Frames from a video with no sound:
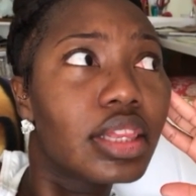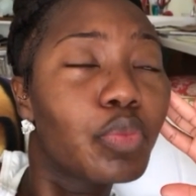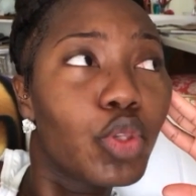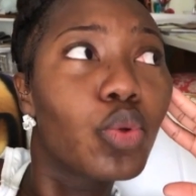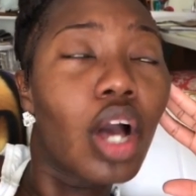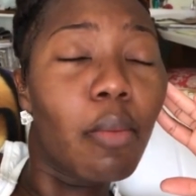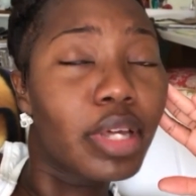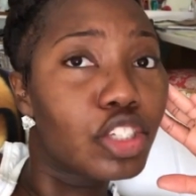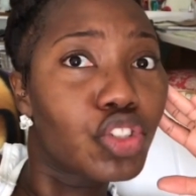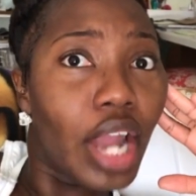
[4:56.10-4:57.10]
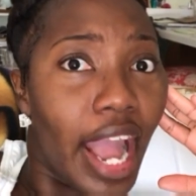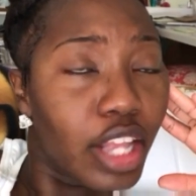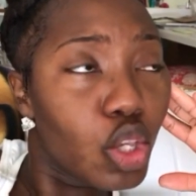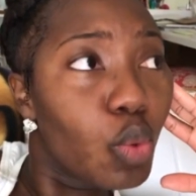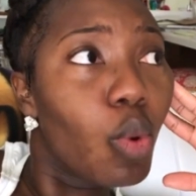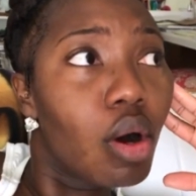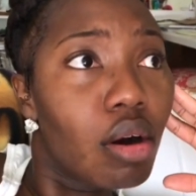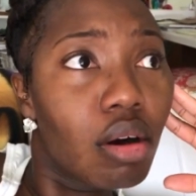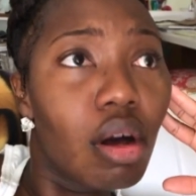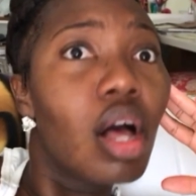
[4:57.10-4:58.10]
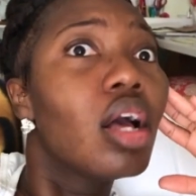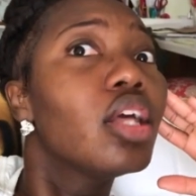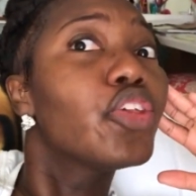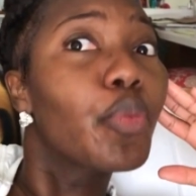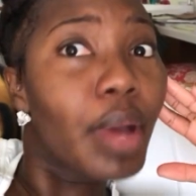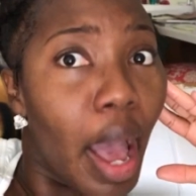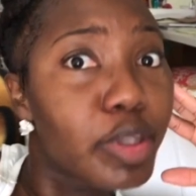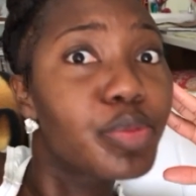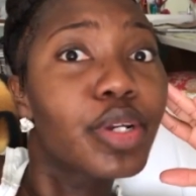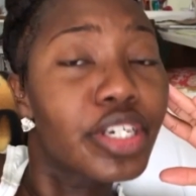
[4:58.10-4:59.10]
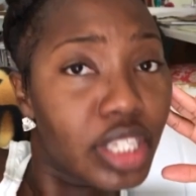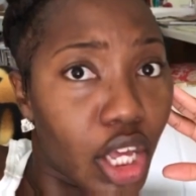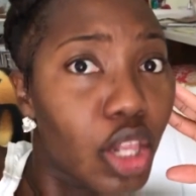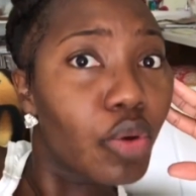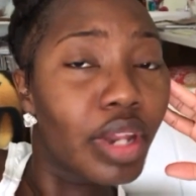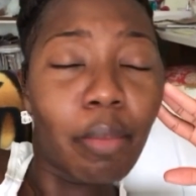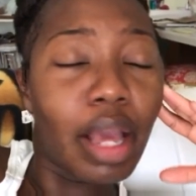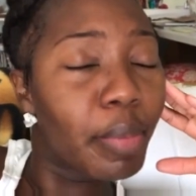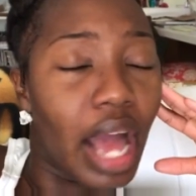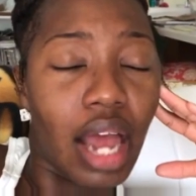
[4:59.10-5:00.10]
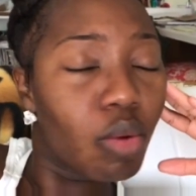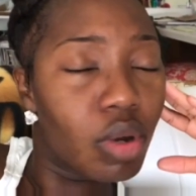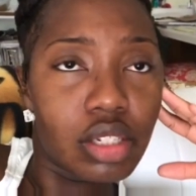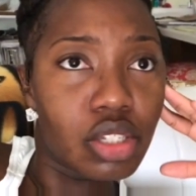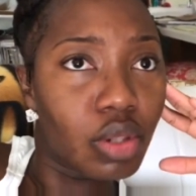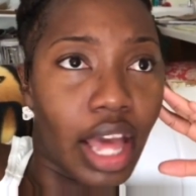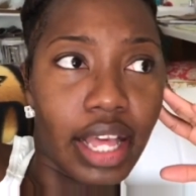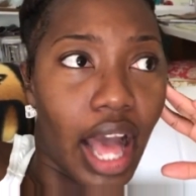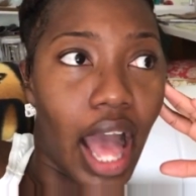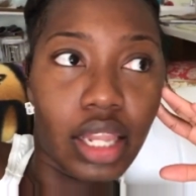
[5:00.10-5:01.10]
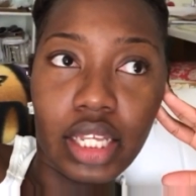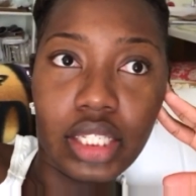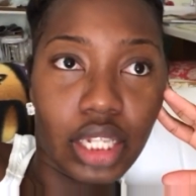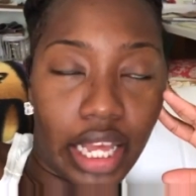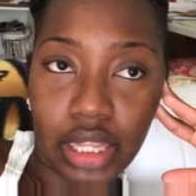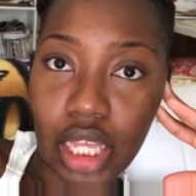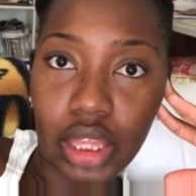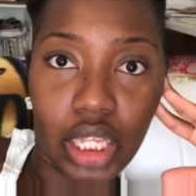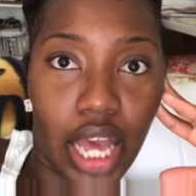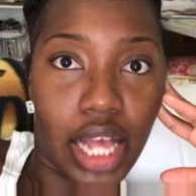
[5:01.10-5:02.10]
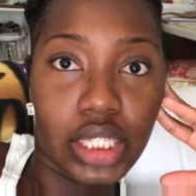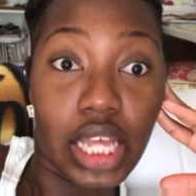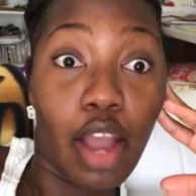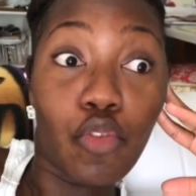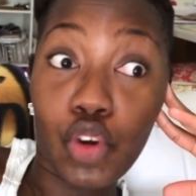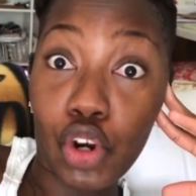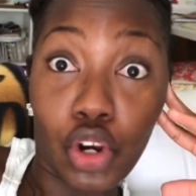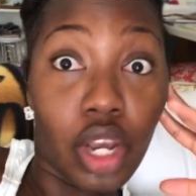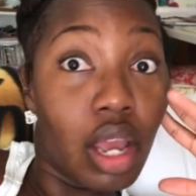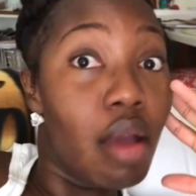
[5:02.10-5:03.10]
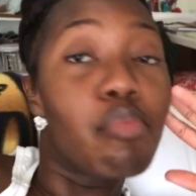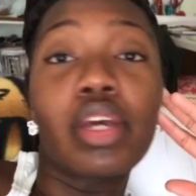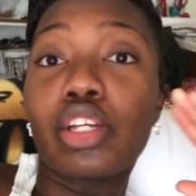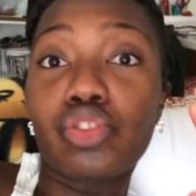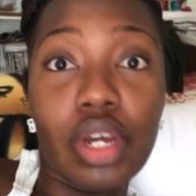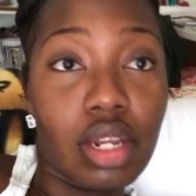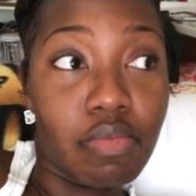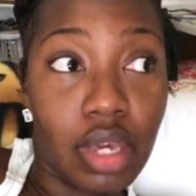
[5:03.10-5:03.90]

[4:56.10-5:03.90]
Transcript: when you come get your annual, your Pap smear is included. I'm like, but I don't want to. Like, listen, like nothing has ever penetrated